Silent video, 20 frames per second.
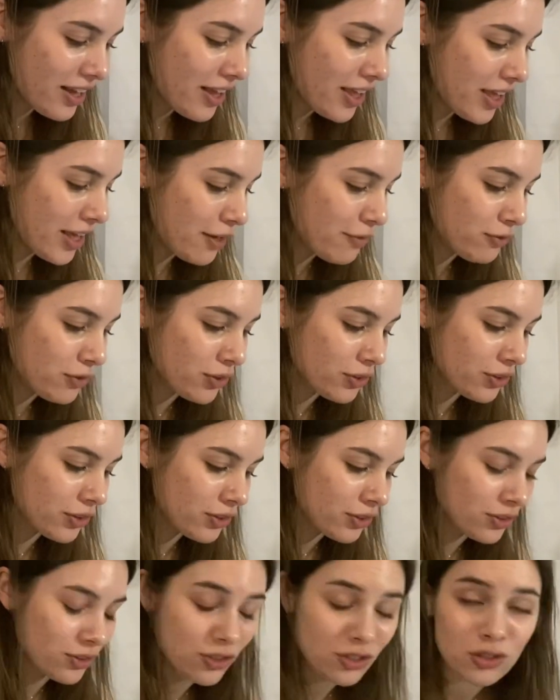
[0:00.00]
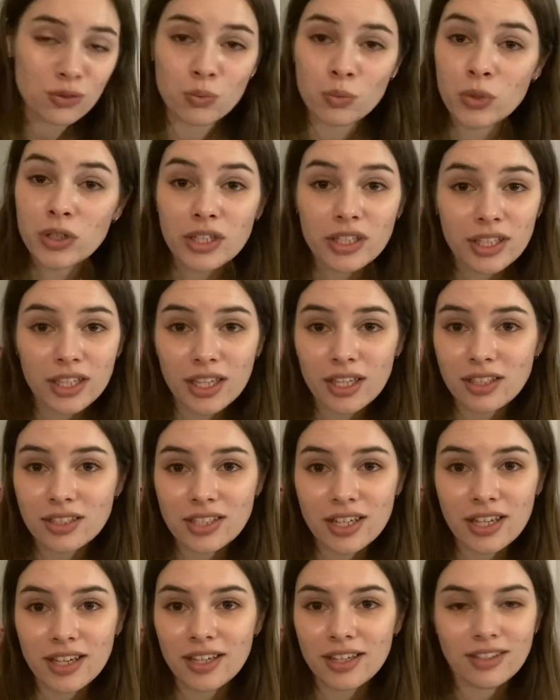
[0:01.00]
If you're just working a
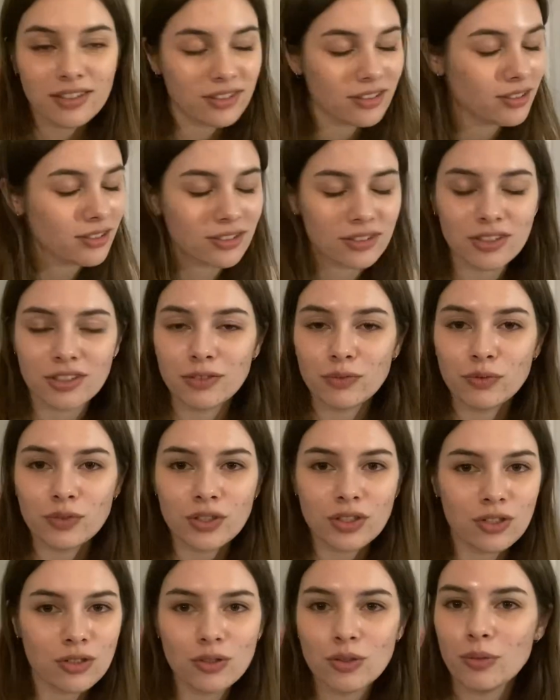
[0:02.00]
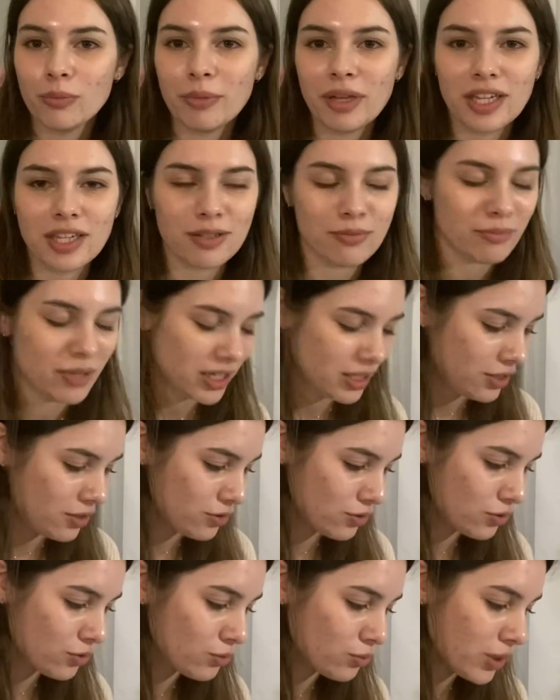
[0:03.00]
ton, good for you. Making money is
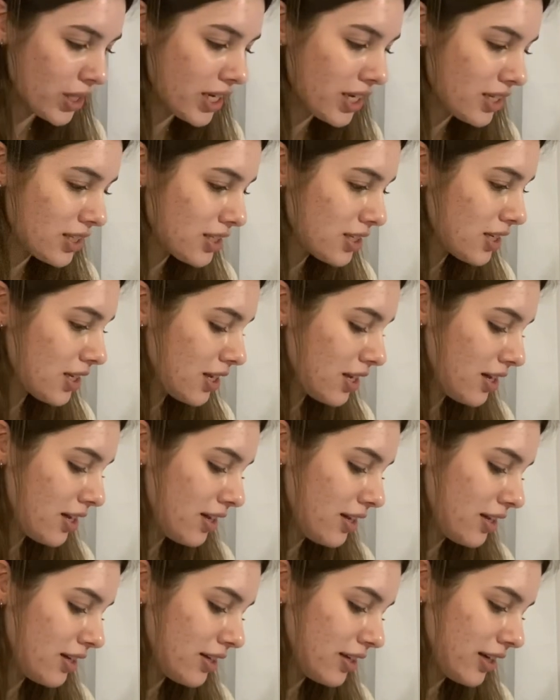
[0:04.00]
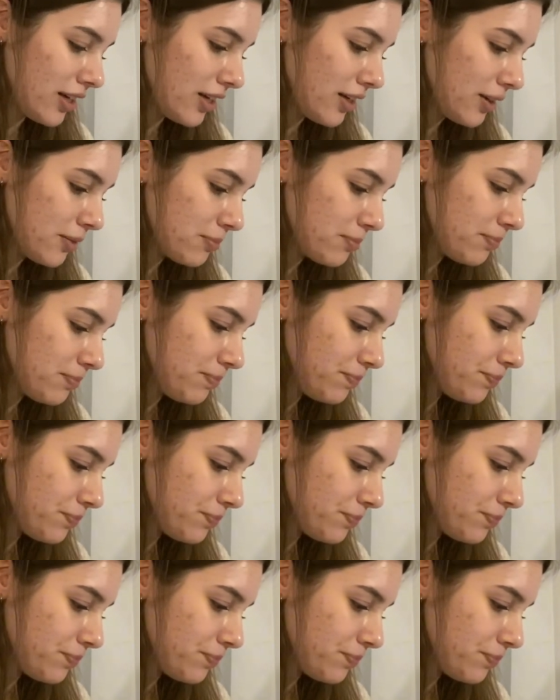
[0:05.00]
great. And